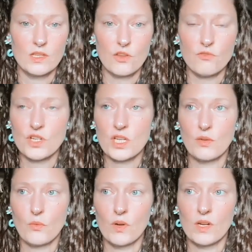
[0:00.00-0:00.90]
in Eugene,
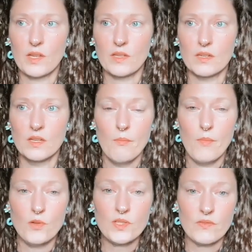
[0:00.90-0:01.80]
Oregon,
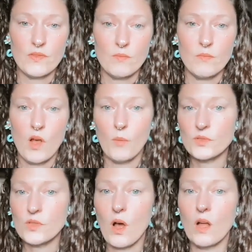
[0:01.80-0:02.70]
most of them,
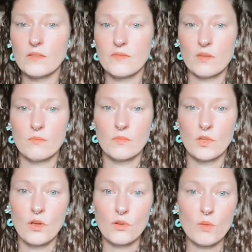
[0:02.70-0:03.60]
almost all of them,
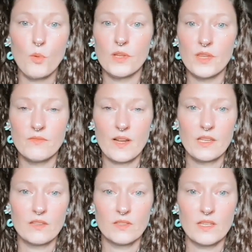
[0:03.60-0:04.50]
go to Portland
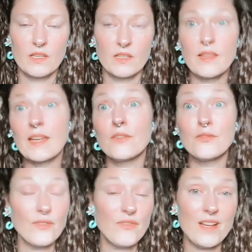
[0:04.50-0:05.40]
regularly, like
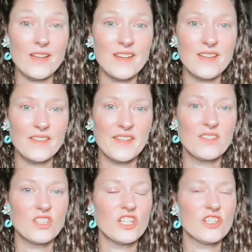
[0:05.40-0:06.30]
for fun. Like
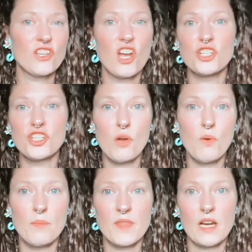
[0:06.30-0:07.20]
there's a show
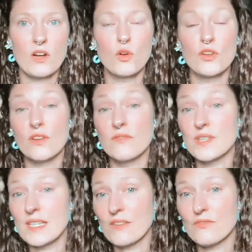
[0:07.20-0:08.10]
up there, or they're
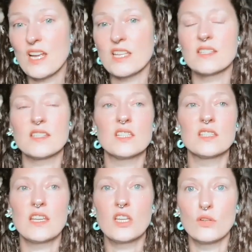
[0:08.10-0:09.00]
visiting friends.
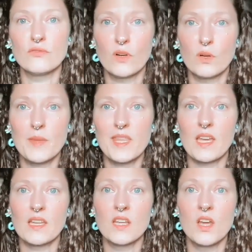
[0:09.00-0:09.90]
They go for a
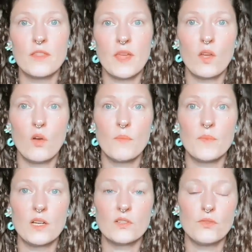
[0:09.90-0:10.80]
weekend, or they go up
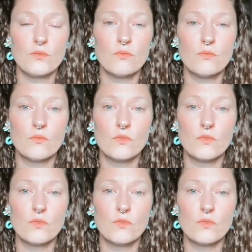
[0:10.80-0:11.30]
there to